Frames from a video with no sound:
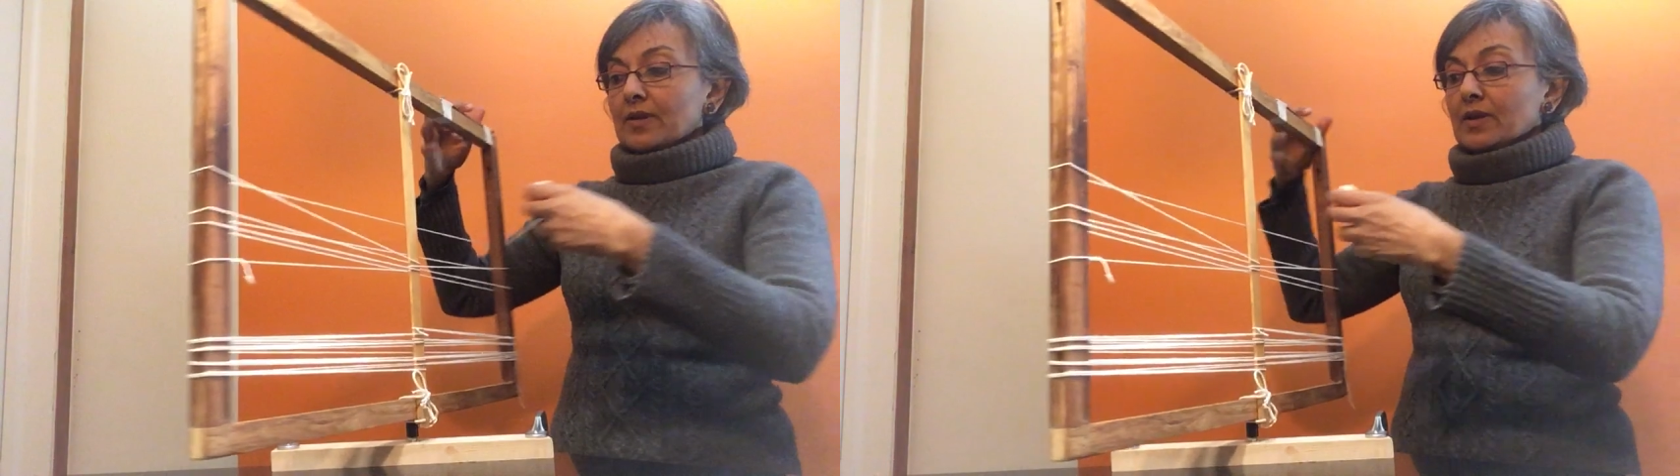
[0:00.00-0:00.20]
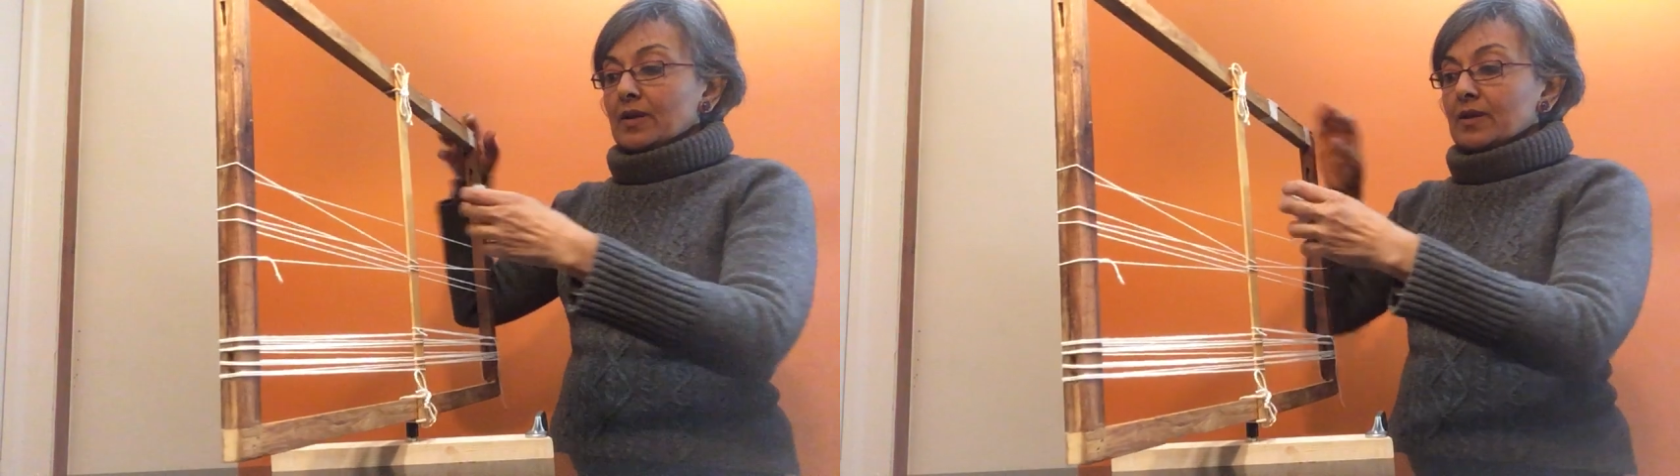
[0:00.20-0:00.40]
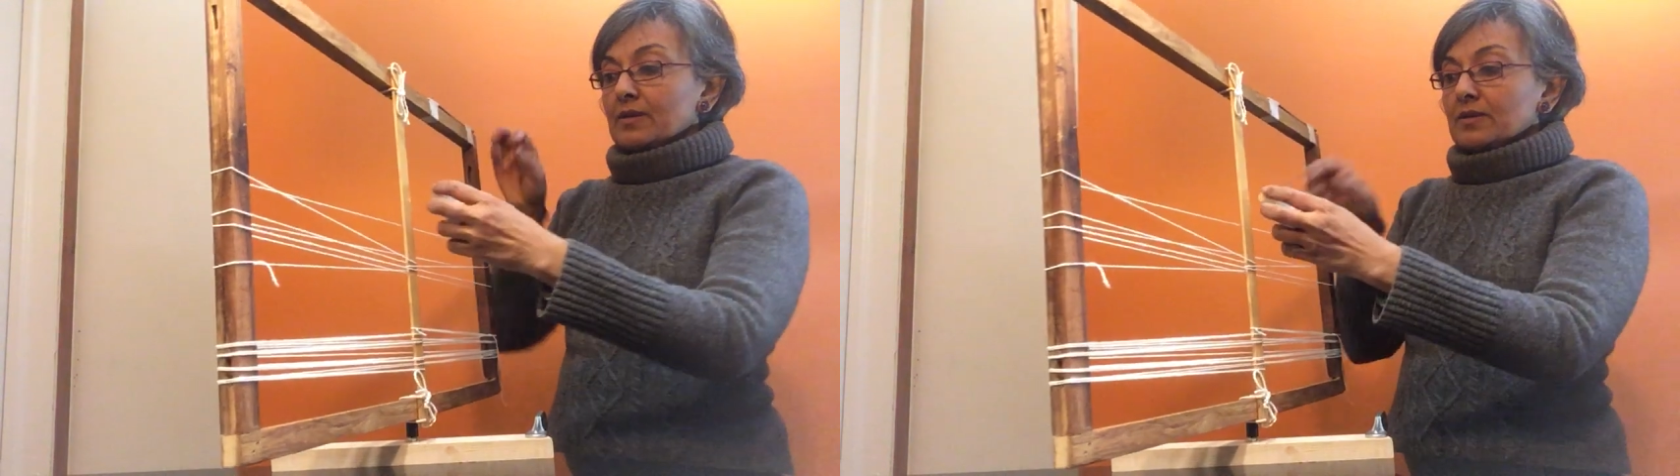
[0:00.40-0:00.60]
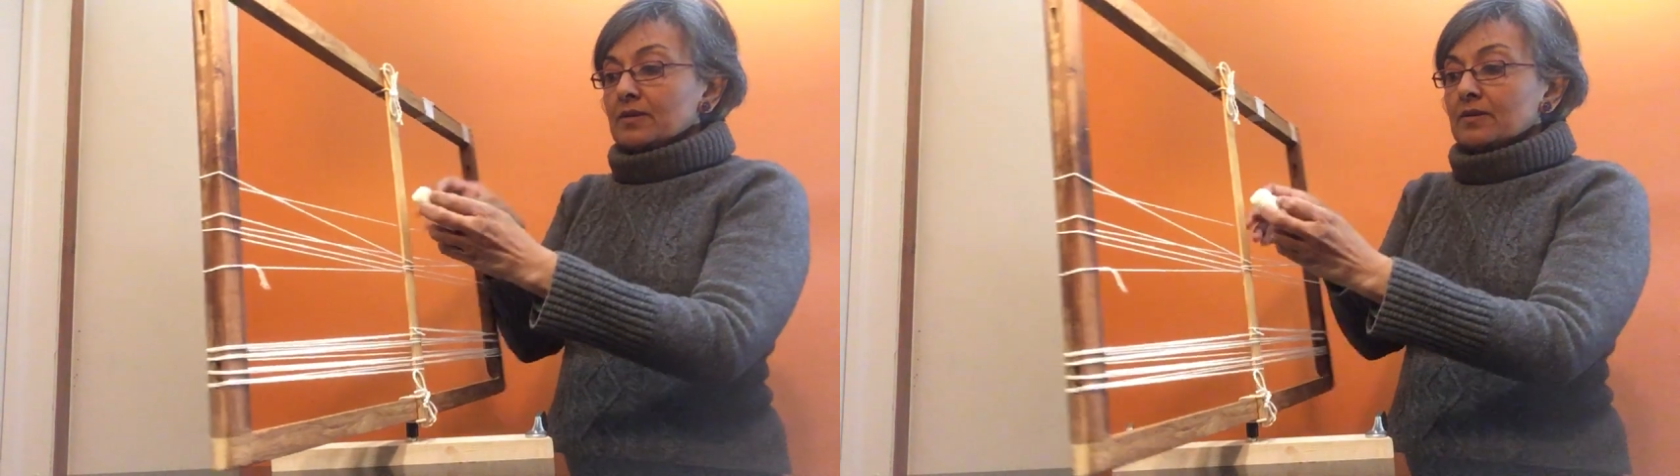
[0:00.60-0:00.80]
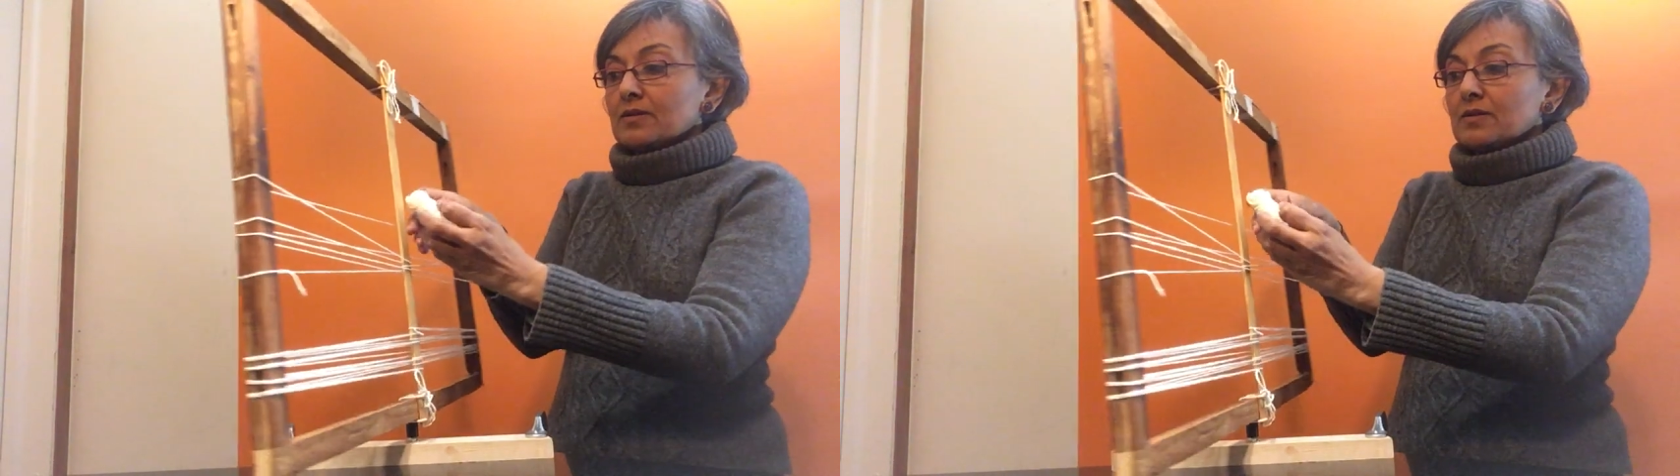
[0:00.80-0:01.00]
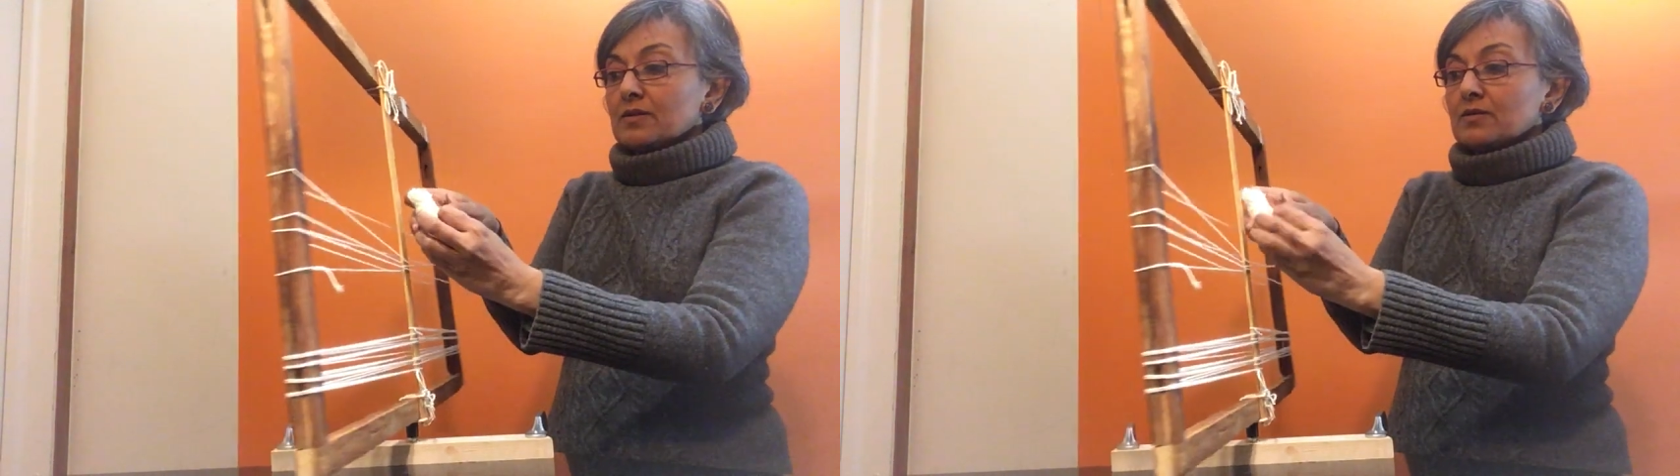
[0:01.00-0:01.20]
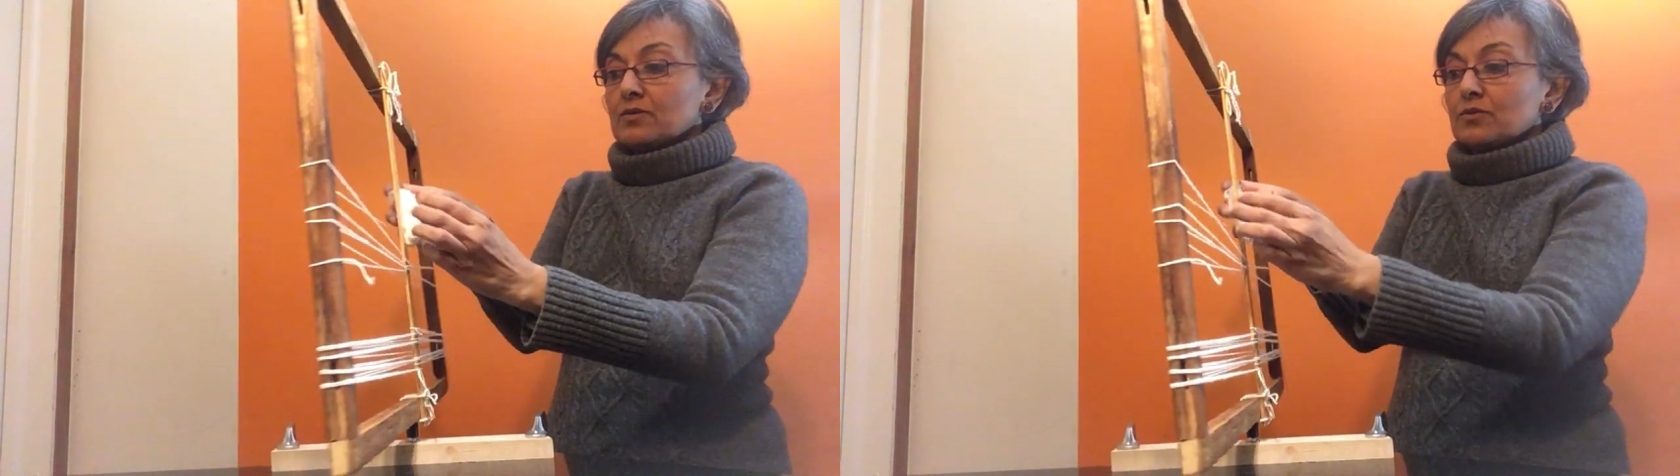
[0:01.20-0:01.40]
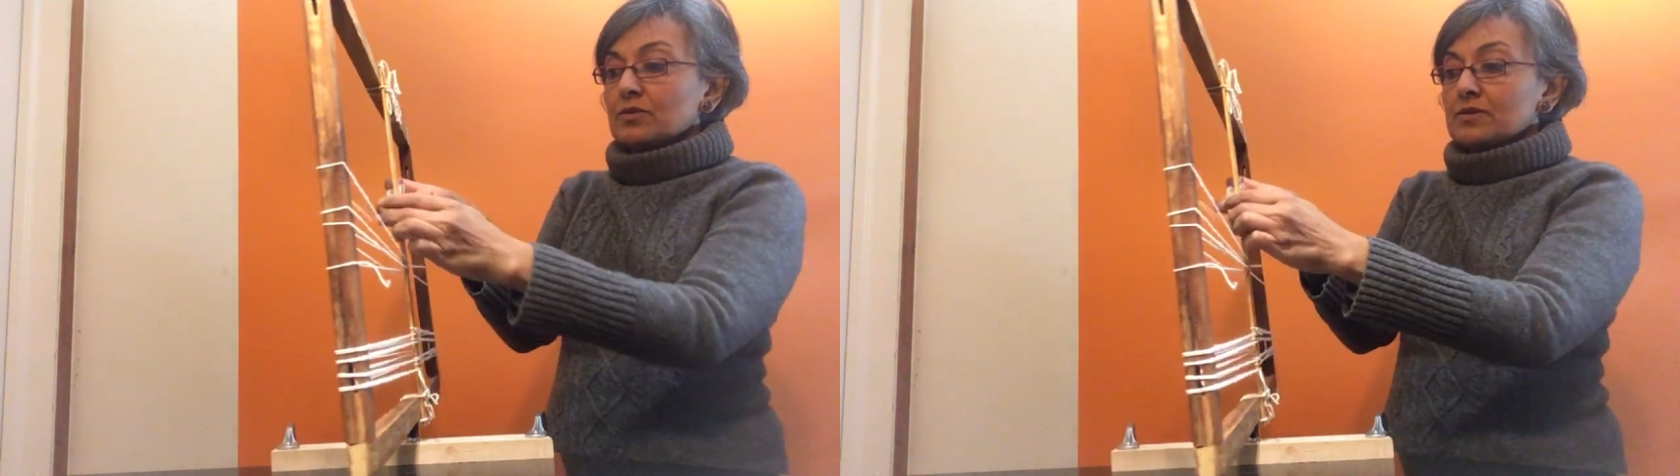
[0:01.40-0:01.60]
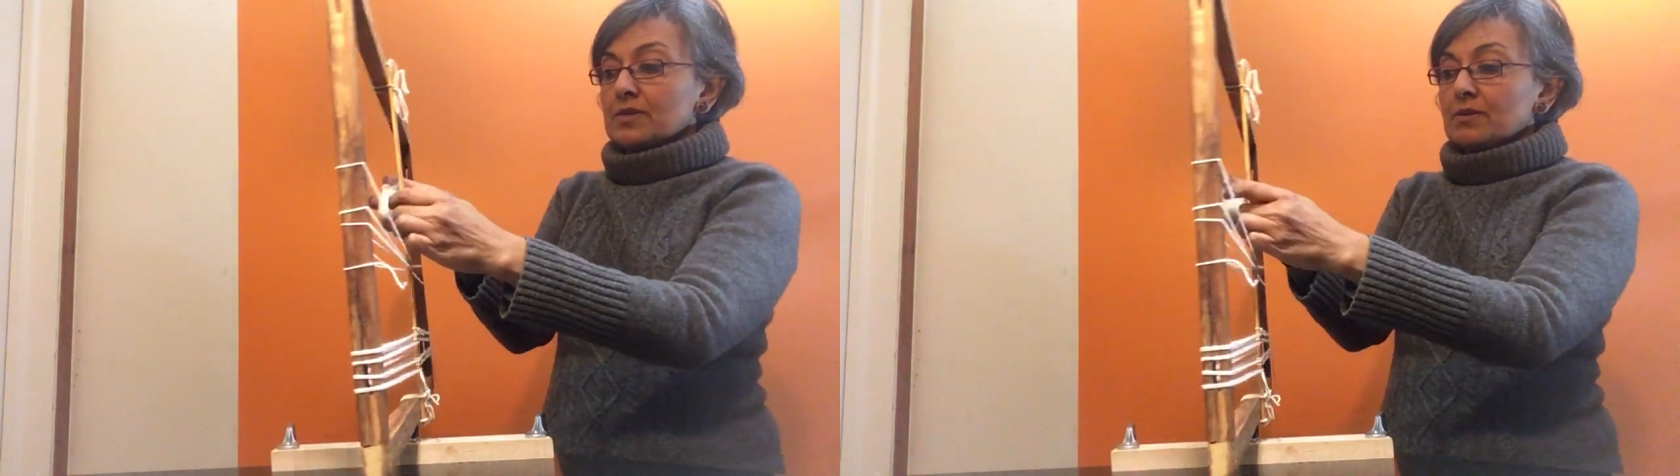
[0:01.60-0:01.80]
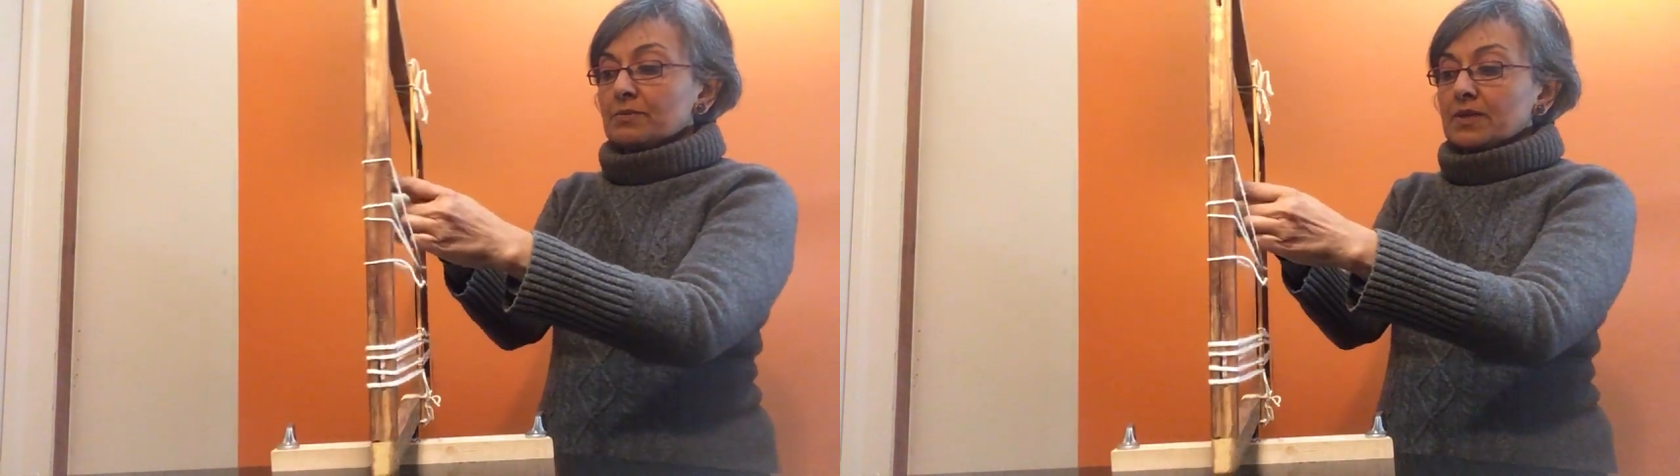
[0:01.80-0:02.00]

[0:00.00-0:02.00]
and do the same